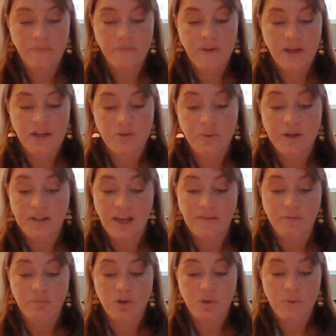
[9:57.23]
His work gave
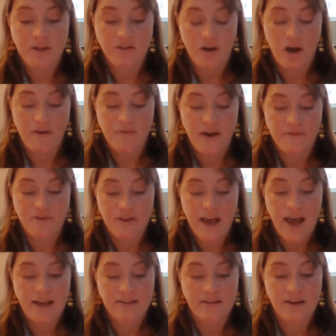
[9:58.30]
him 2 weeks off after the
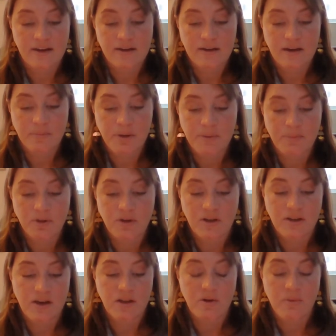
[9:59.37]
accident, and people looked
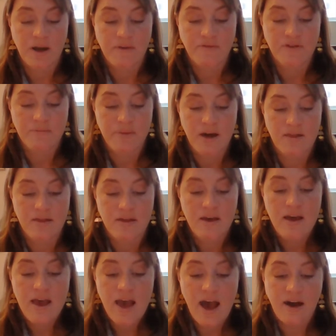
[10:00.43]
the other way for the month
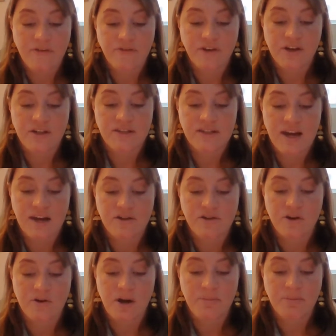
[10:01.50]
after his dad showed up